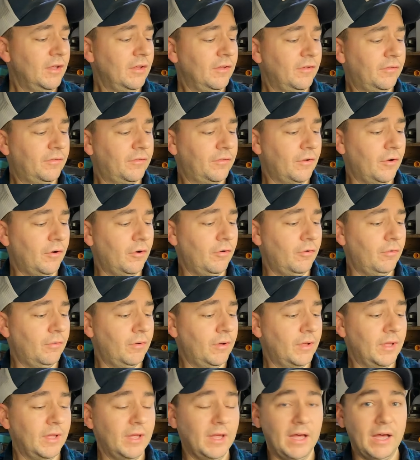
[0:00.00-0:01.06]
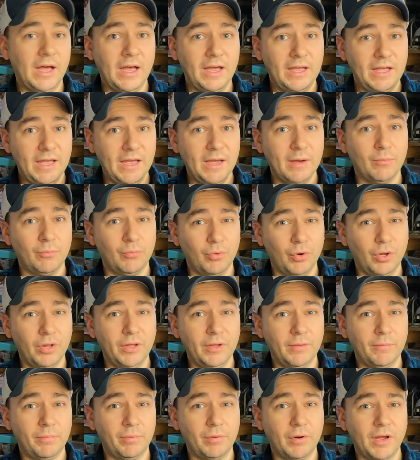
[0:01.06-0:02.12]
So I am really
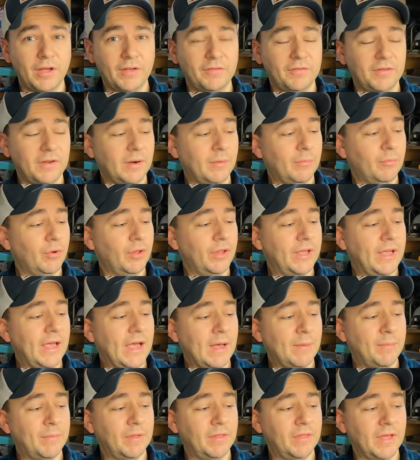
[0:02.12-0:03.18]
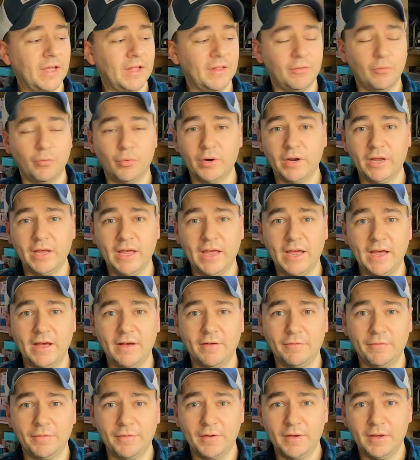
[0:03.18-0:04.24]
impressed, and I'm really happy that the one I
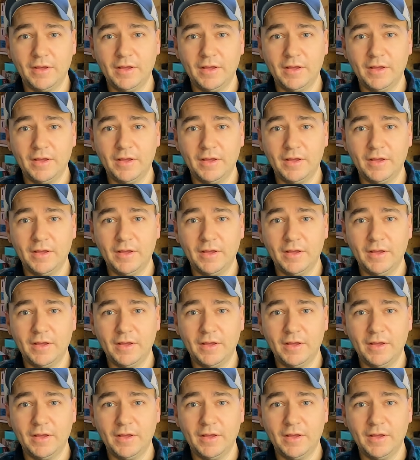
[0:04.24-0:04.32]
have